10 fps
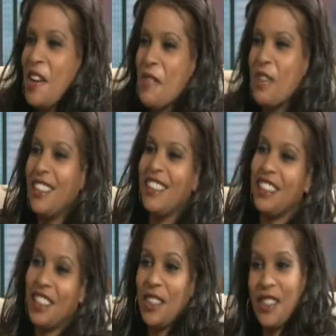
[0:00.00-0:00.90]
When
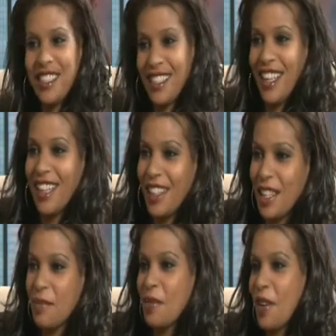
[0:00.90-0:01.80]
did you decide
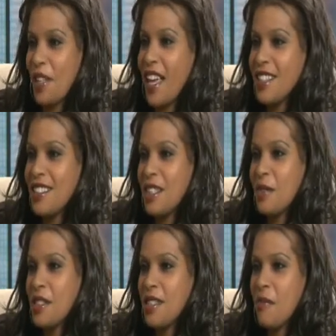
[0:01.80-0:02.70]
that broadcasting
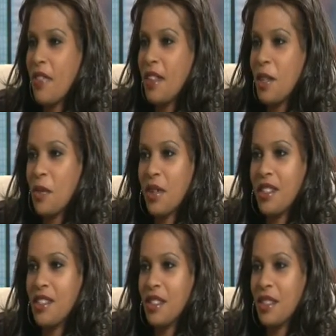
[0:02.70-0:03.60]
was something you wanted
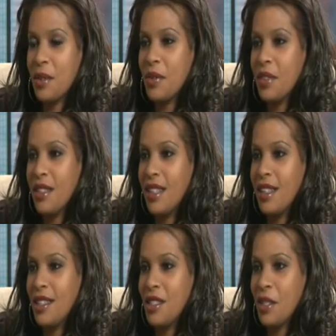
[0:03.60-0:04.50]
to get
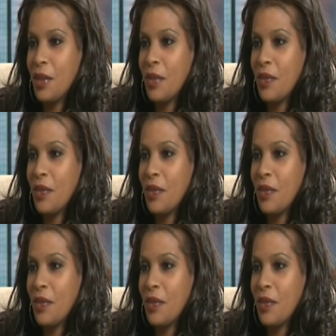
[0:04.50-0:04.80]
into?